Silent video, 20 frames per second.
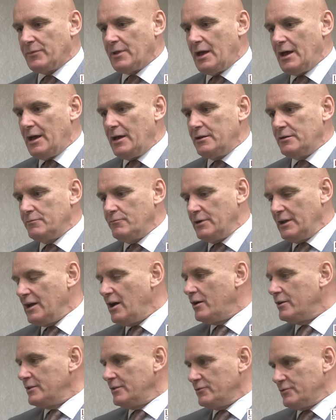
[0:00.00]
And
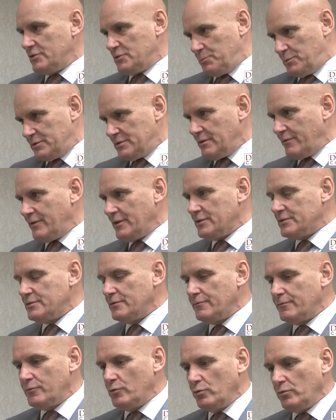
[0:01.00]
regarding the specifics
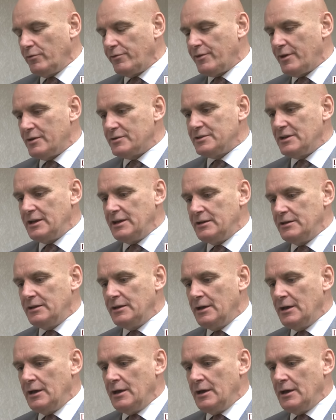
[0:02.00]
of Rule 13,